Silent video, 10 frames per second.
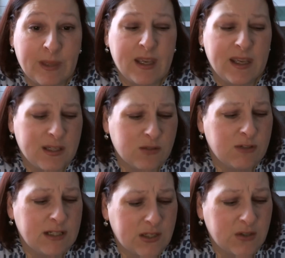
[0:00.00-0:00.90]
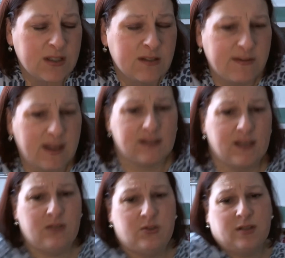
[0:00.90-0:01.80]
It is really good in the fact that
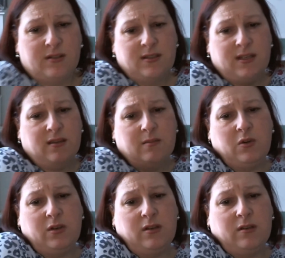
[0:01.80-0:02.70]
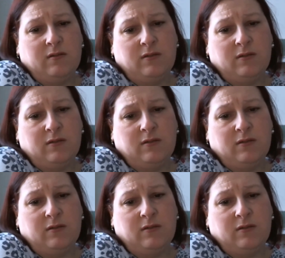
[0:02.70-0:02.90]
you just stick the monitor